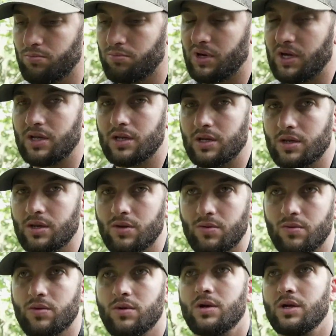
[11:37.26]
betting
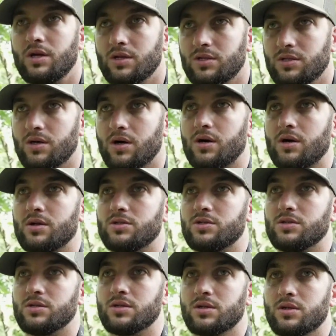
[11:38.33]
against the
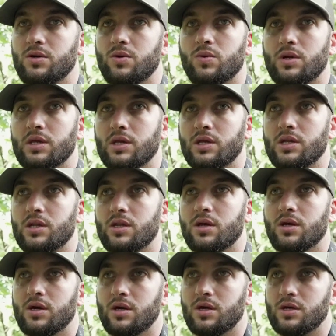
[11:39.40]
odds and going in and
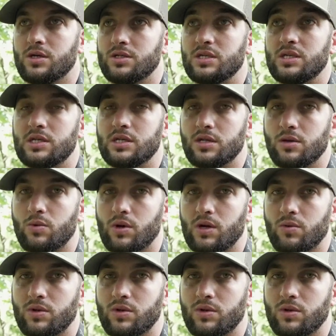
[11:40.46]
sitting anyway.